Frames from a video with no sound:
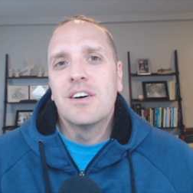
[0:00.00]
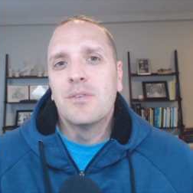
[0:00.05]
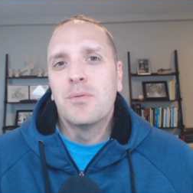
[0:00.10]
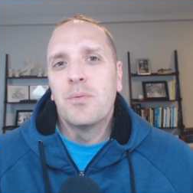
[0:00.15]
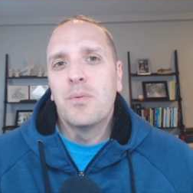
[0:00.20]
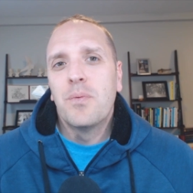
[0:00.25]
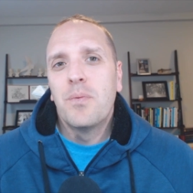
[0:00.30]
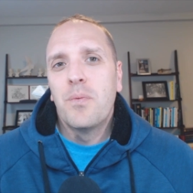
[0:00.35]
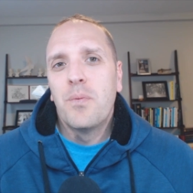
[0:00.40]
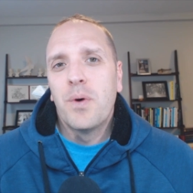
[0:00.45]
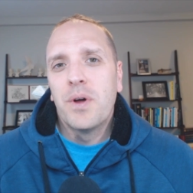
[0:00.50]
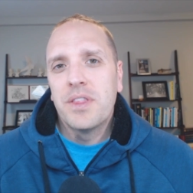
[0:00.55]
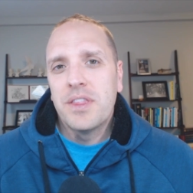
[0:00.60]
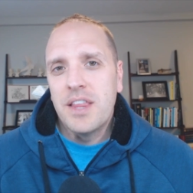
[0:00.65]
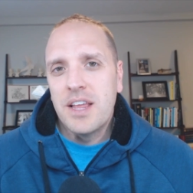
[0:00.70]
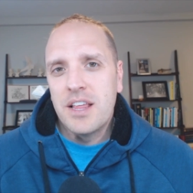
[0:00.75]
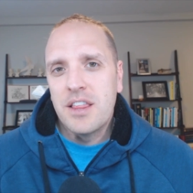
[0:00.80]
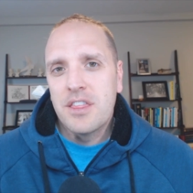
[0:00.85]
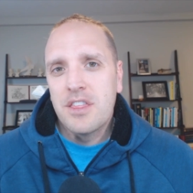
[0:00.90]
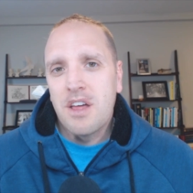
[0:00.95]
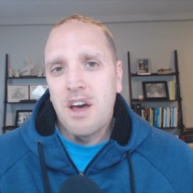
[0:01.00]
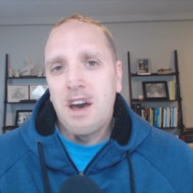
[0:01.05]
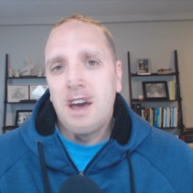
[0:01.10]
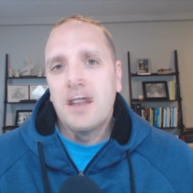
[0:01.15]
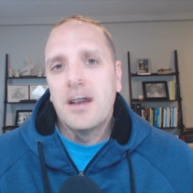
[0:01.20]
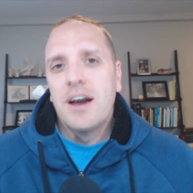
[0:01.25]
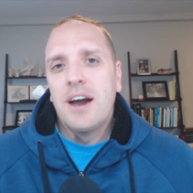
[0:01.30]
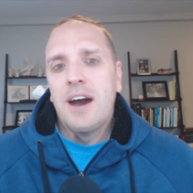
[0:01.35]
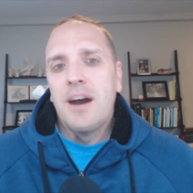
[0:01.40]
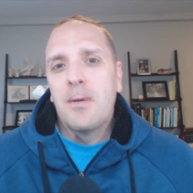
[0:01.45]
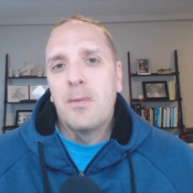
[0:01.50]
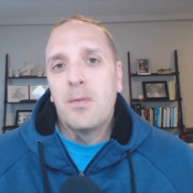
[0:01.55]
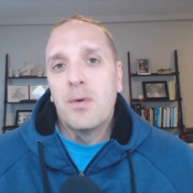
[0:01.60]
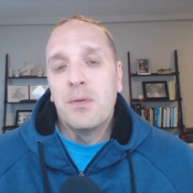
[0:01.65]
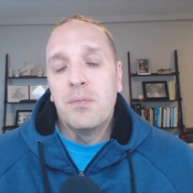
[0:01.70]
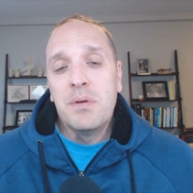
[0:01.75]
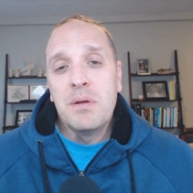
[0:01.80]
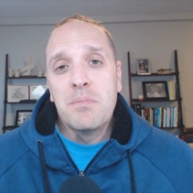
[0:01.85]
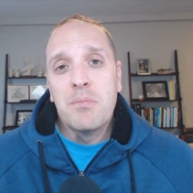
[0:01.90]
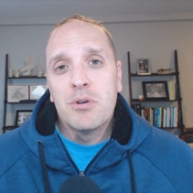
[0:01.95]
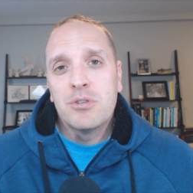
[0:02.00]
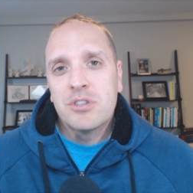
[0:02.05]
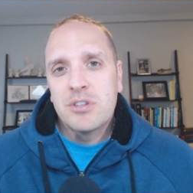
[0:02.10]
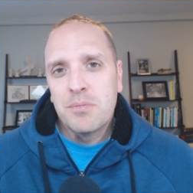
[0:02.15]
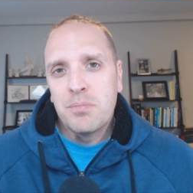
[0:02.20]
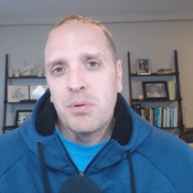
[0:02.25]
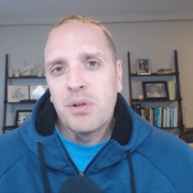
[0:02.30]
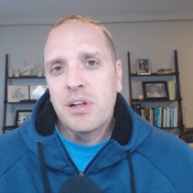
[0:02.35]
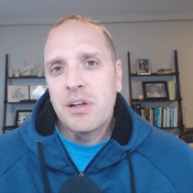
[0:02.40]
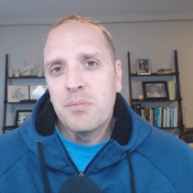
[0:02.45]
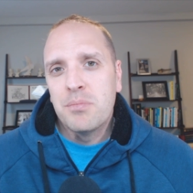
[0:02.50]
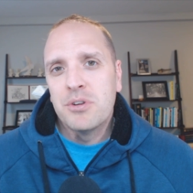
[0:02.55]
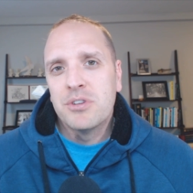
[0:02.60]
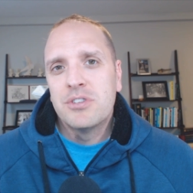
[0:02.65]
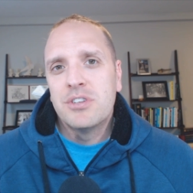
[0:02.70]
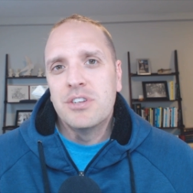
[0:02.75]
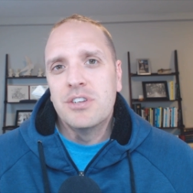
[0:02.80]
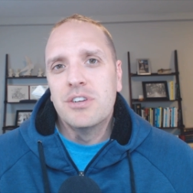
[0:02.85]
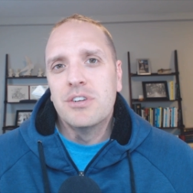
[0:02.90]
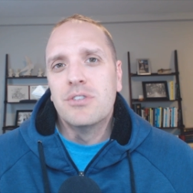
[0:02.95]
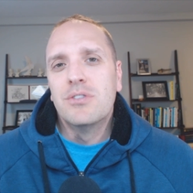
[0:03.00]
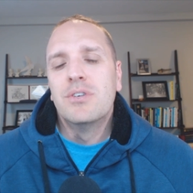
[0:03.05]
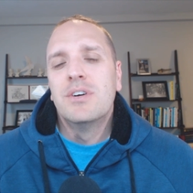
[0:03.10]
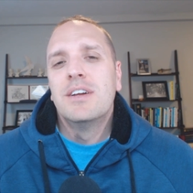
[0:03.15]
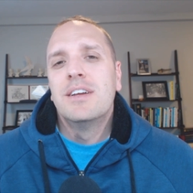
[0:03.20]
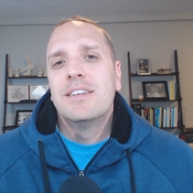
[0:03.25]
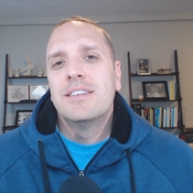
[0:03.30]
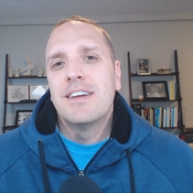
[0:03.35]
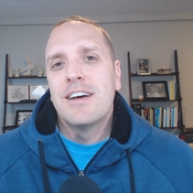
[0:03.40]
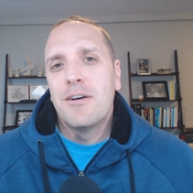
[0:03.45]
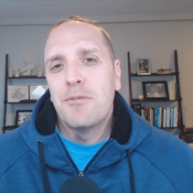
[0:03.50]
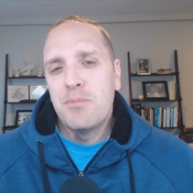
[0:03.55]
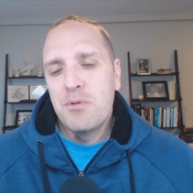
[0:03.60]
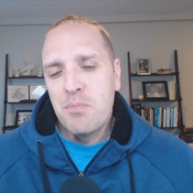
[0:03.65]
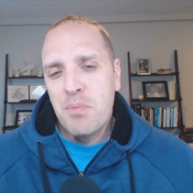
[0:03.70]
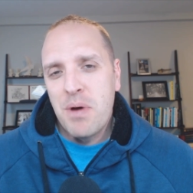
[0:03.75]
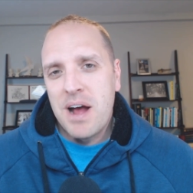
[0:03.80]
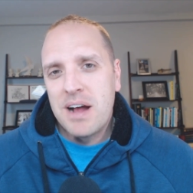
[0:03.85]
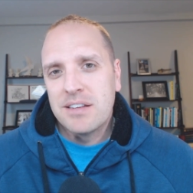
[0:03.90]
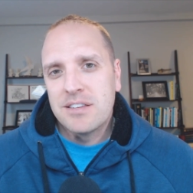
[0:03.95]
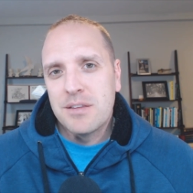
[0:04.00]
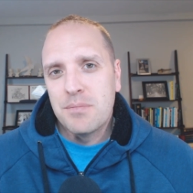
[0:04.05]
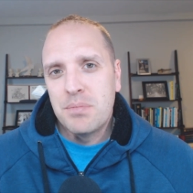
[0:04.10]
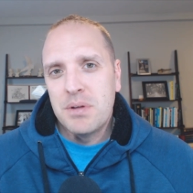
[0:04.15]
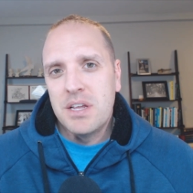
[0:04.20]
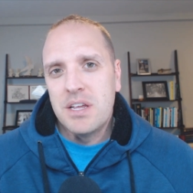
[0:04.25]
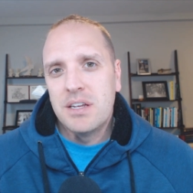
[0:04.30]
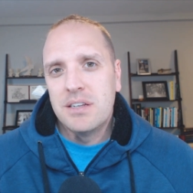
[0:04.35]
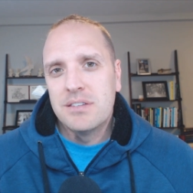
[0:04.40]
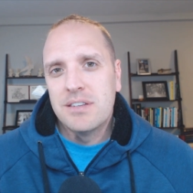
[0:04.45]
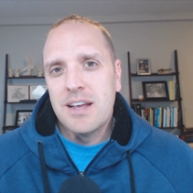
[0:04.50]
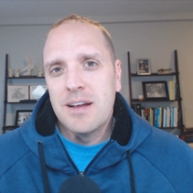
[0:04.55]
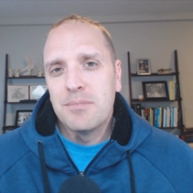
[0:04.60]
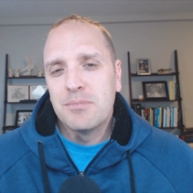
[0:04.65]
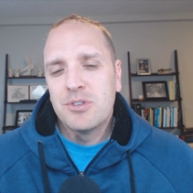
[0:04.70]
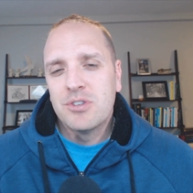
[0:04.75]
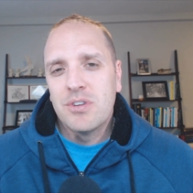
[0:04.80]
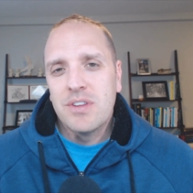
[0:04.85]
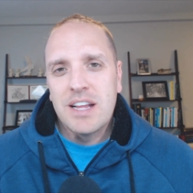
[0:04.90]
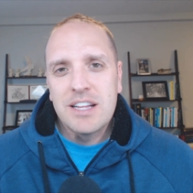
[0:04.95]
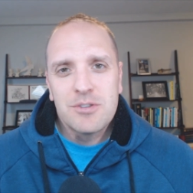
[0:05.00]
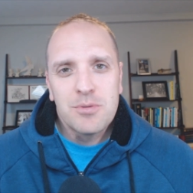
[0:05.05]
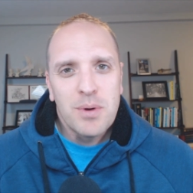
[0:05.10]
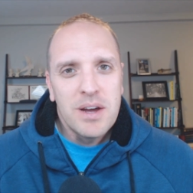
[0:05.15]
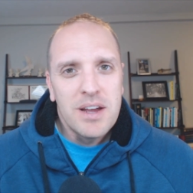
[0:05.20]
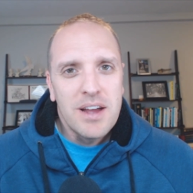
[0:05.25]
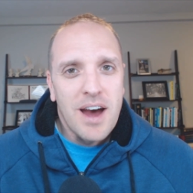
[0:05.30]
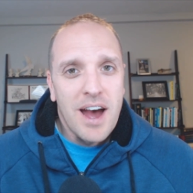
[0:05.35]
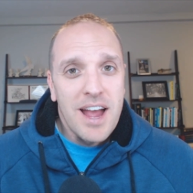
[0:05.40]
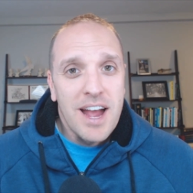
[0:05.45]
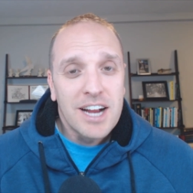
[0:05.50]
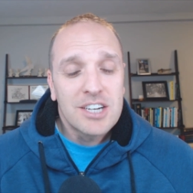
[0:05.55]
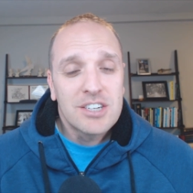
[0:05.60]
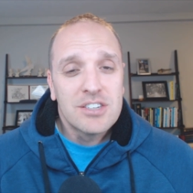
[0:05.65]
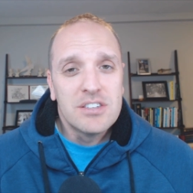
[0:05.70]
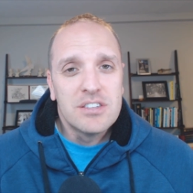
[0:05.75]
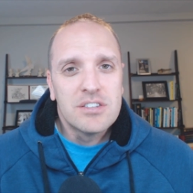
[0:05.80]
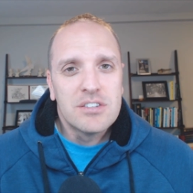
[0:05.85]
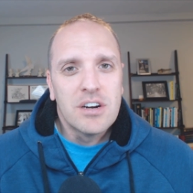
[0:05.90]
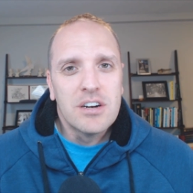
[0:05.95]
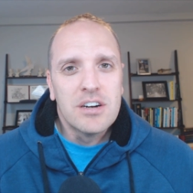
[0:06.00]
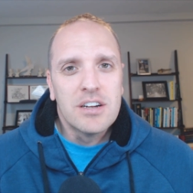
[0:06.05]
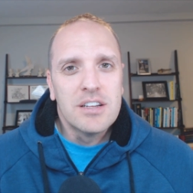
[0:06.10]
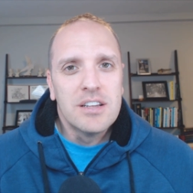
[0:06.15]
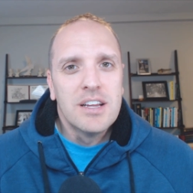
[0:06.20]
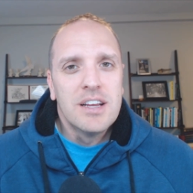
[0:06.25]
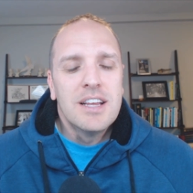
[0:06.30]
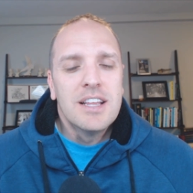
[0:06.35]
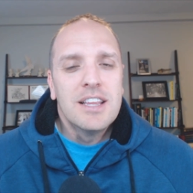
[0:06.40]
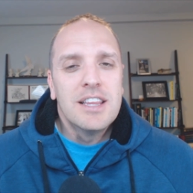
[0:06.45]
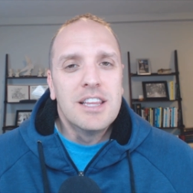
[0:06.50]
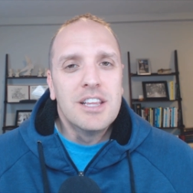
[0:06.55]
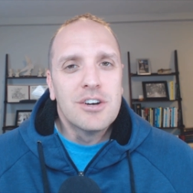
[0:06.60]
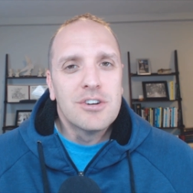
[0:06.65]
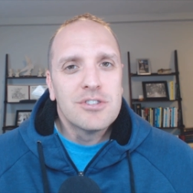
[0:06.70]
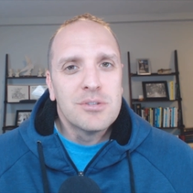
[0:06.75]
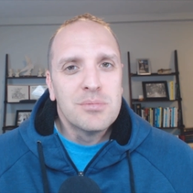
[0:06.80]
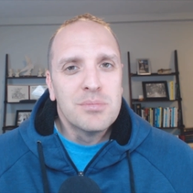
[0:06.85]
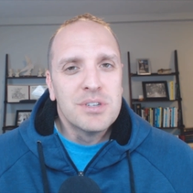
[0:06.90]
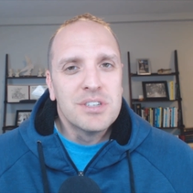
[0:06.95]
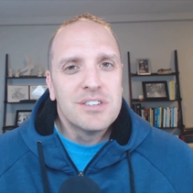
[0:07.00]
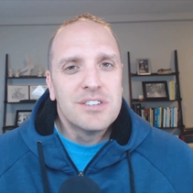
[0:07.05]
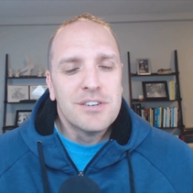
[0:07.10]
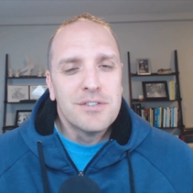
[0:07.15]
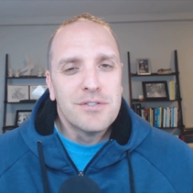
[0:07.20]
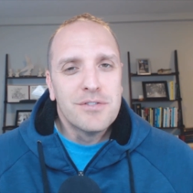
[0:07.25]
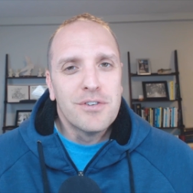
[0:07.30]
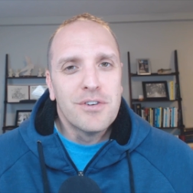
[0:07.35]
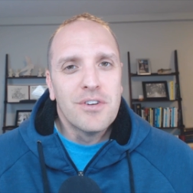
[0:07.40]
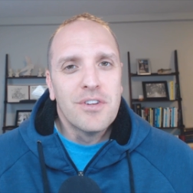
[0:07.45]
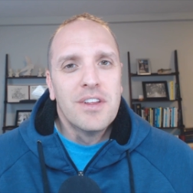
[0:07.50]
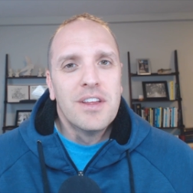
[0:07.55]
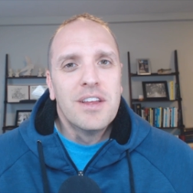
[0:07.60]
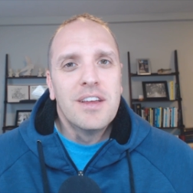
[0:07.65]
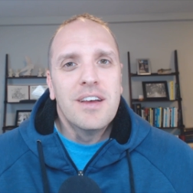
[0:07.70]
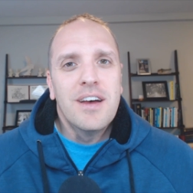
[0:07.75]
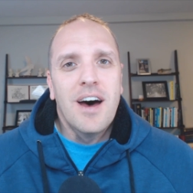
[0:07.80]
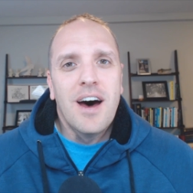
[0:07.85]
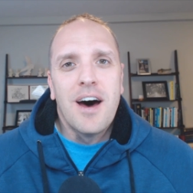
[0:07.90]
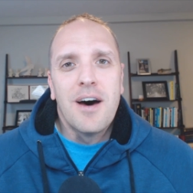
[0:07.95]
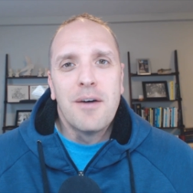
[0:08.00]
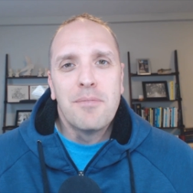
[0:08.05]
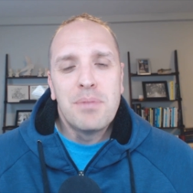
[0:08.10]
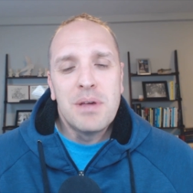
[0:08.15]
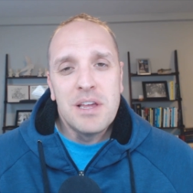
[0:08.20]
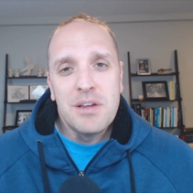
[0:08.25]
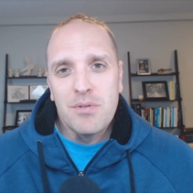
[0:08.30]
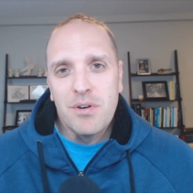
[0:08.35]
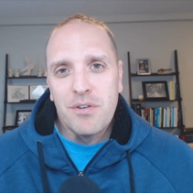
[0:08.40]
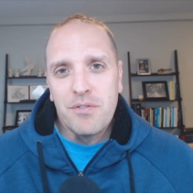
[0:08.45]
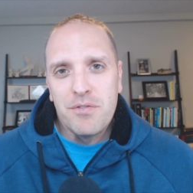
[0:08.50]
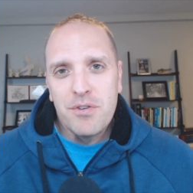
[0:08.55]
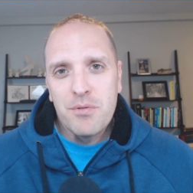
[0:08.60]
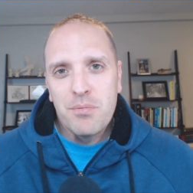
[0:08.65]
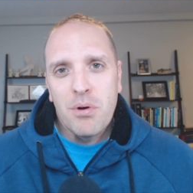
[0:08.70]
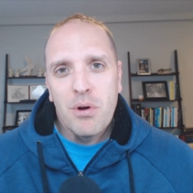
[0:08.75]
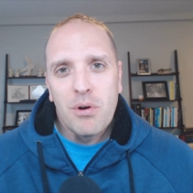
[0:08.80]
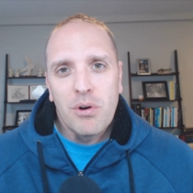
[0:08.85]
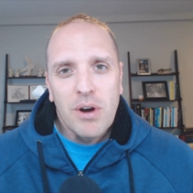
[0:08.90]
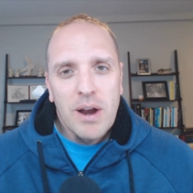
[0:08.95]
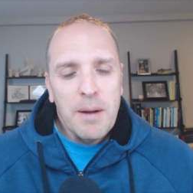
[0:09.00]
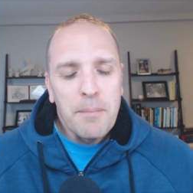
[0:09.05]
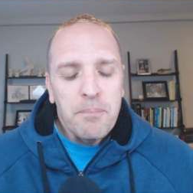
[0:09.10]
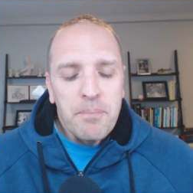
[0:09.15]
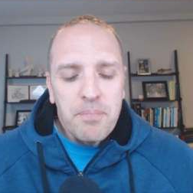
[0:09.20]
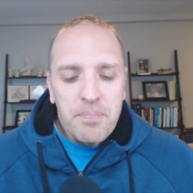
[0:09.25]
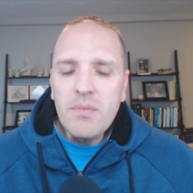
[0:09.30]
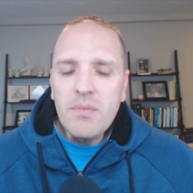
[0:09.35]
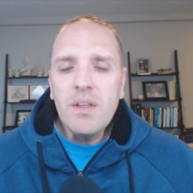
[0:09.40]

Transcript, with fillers: on what they thought would be most applicable to you to help you pass the PE exam. So that's why I actually started the Ultimate Civil PE Review Program.